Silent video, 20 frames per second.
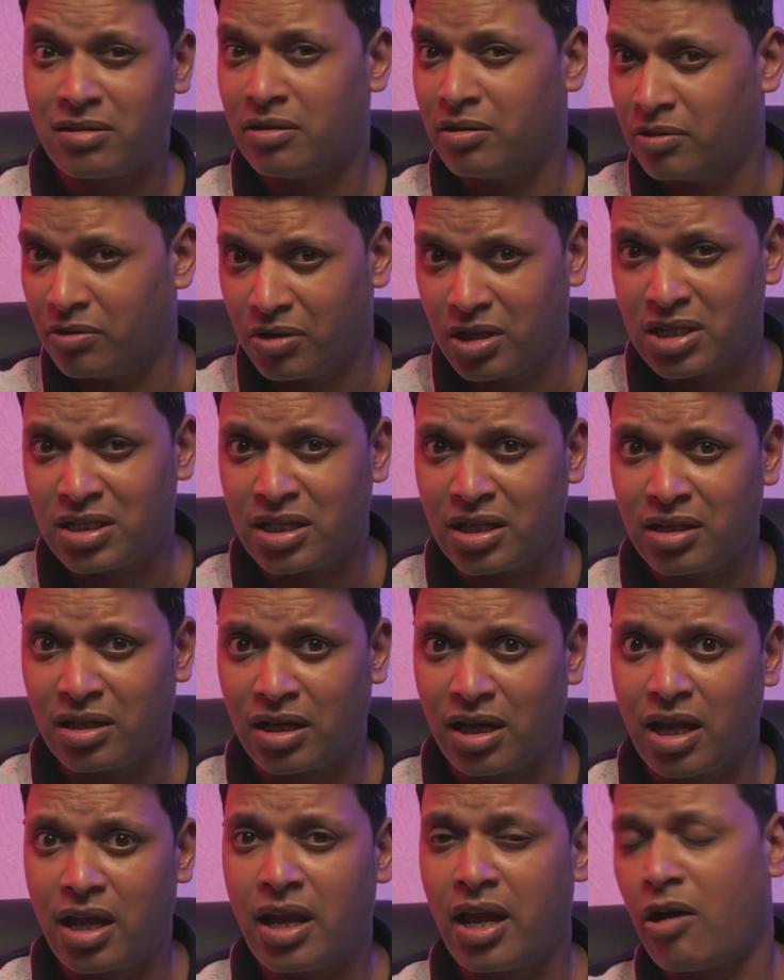
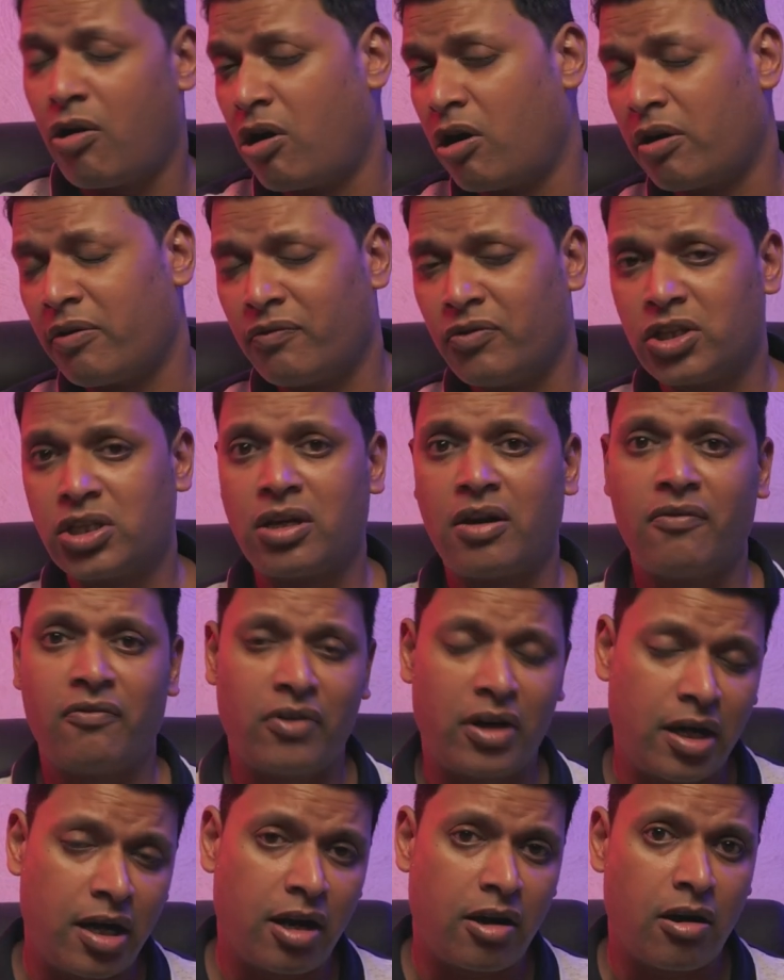recently or which are
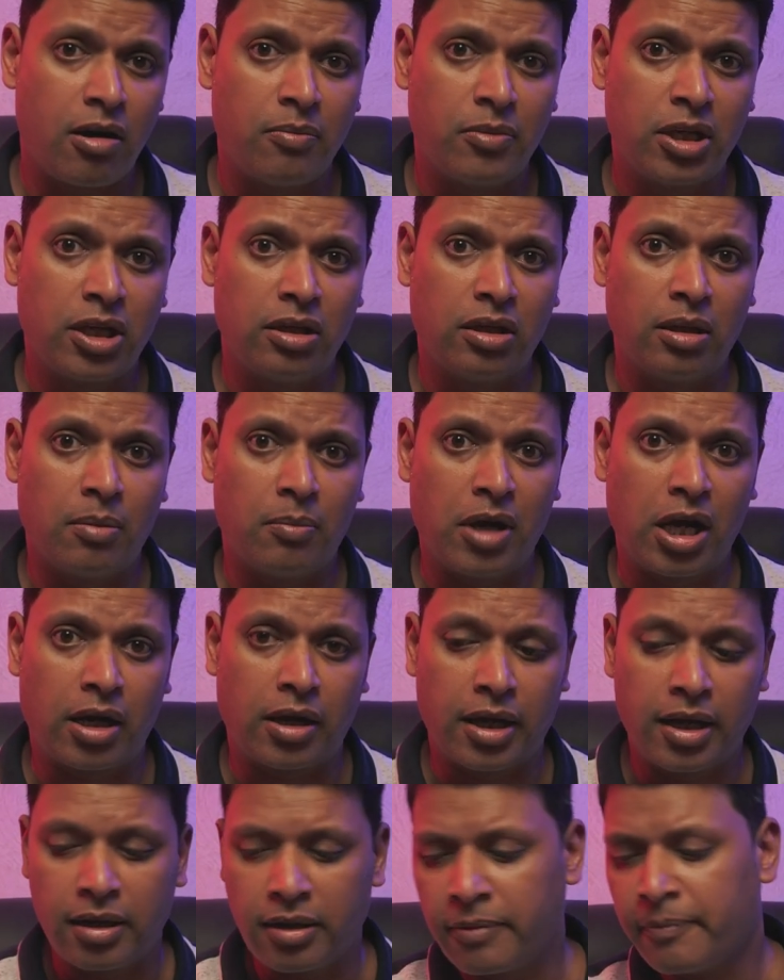very common in the
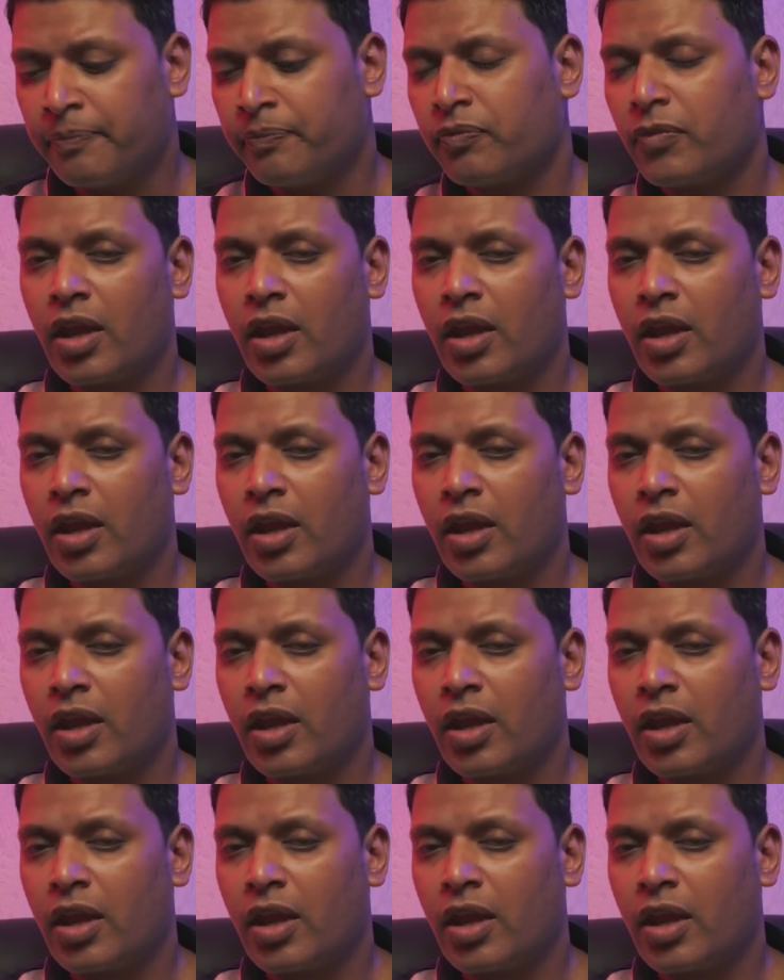market,